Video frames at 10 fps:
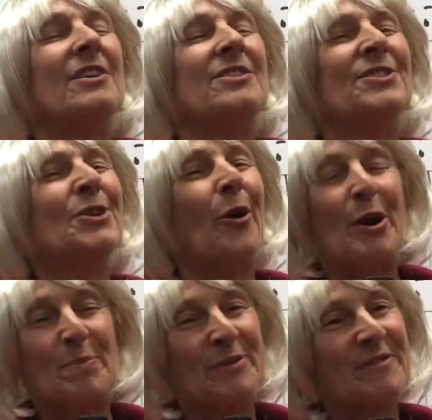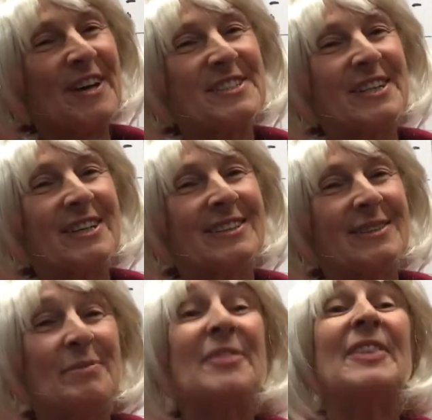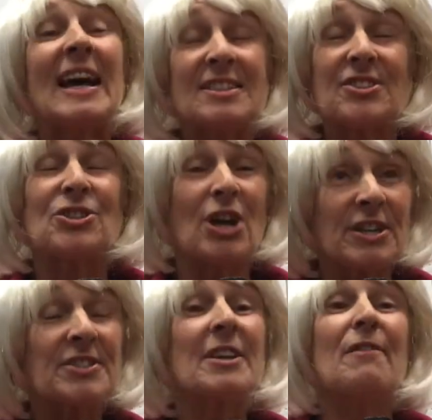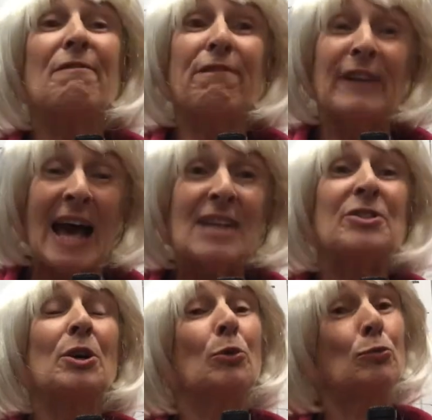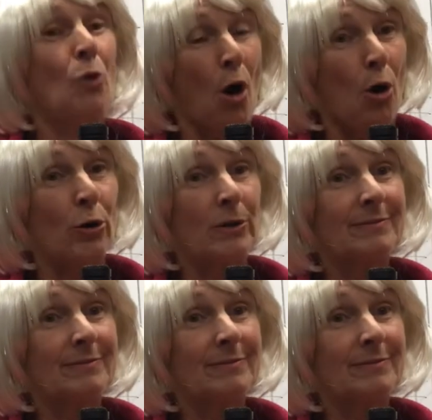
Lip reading: Sorry, Professor, but that's just flat wrong.